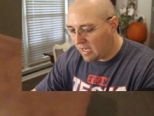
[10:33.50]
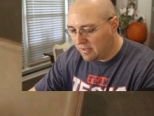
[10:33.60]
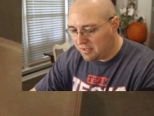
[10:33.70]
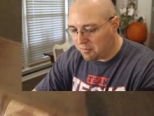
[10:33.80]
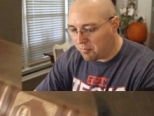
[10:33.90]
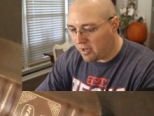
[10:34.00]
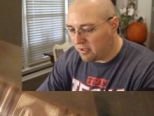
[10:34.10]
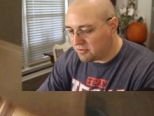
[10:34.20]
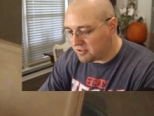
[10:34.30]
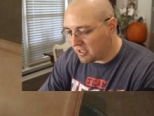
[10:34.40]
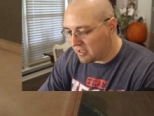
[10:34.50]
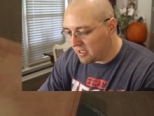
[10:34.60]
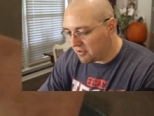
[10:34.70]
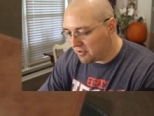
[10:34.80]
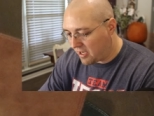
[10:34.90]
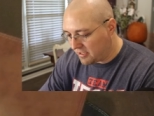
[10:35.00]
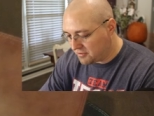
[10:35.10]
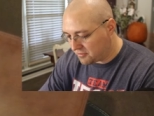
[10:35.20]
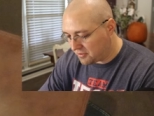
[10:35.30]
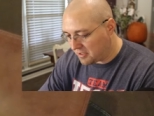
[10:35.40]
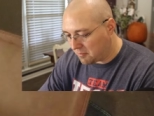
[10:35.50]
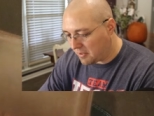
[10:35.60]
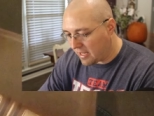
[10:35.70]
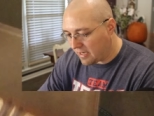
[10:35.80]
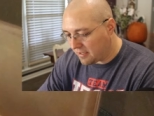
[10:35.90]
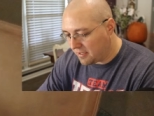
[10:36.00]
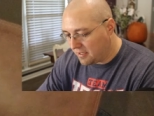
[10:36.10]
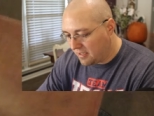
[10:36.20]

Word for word: I think the brown's a little nicer than the black.